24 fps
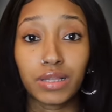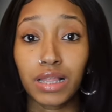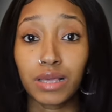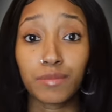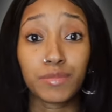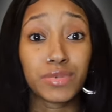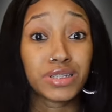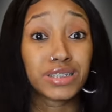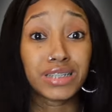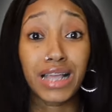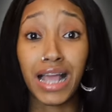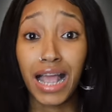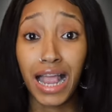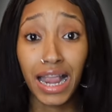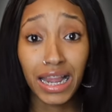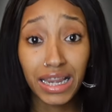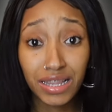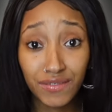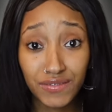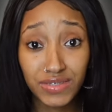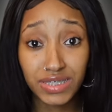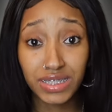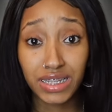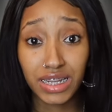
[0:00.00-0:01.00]
Like, bitch, I ain't
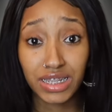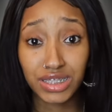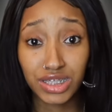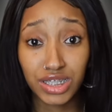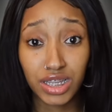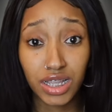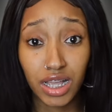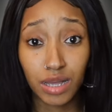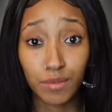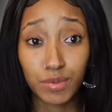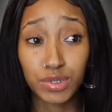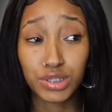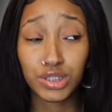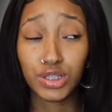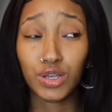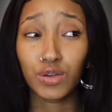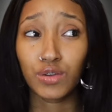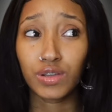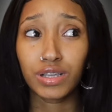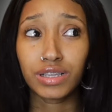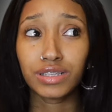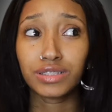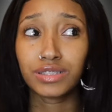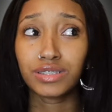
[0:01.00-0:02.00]
even see that shit coming.
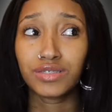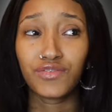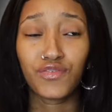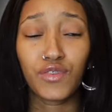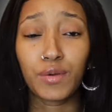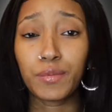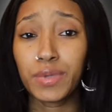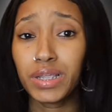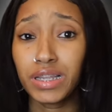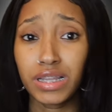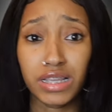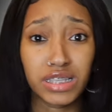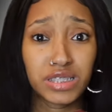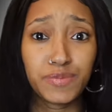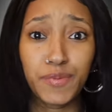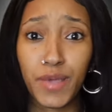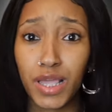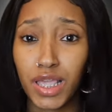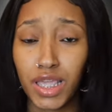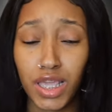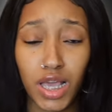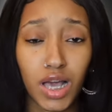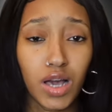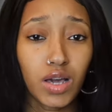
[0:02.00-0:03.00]
So for me to
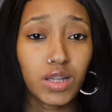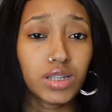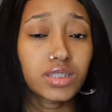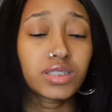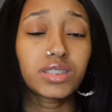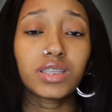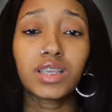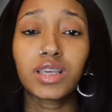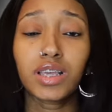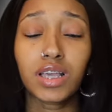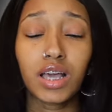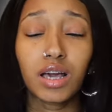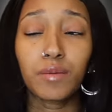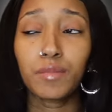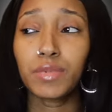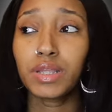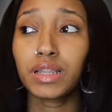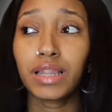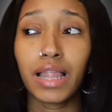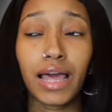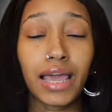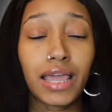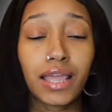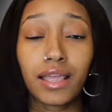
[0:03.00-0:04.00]
expect y'all to see it
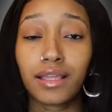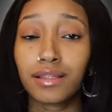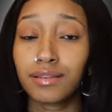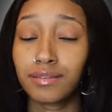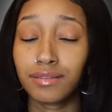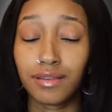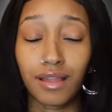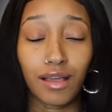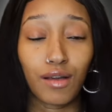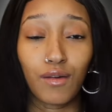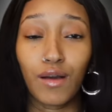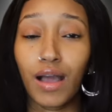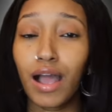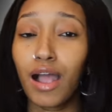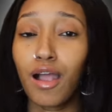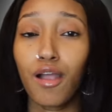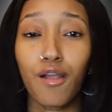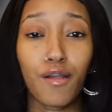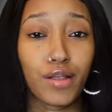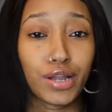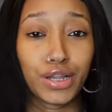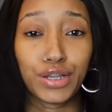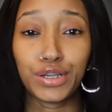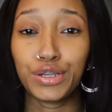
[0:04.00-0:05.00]
coming, like, no, I
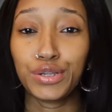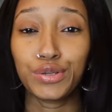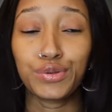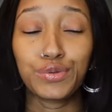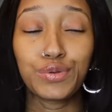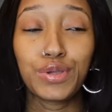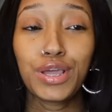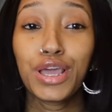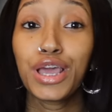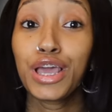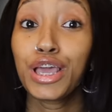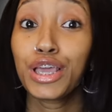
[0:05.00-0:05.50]
already knew